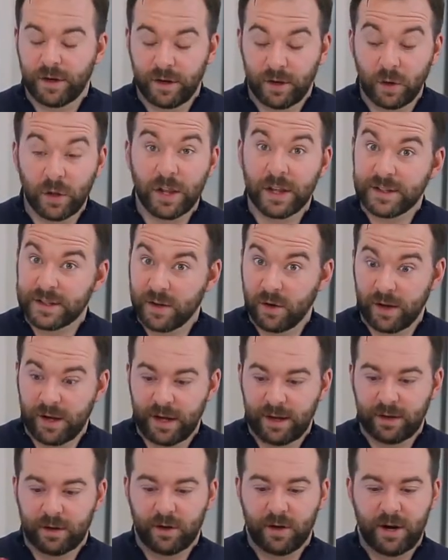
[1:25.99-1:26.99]
ado, let's go
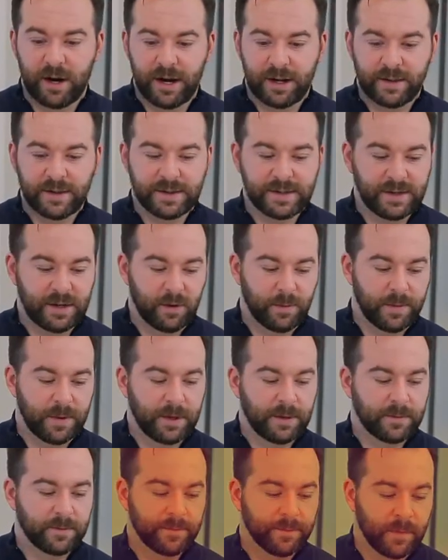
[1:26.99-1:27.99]
ahead and crack this
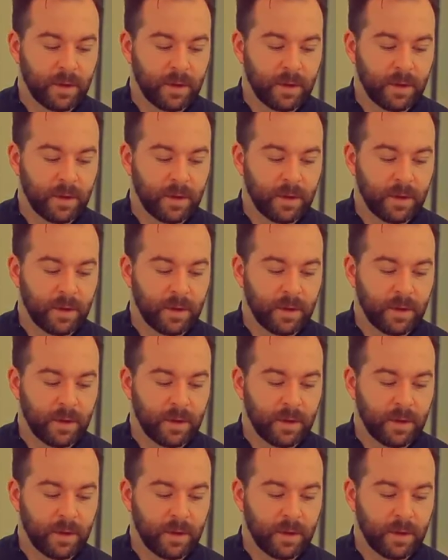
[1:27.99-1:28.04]
open.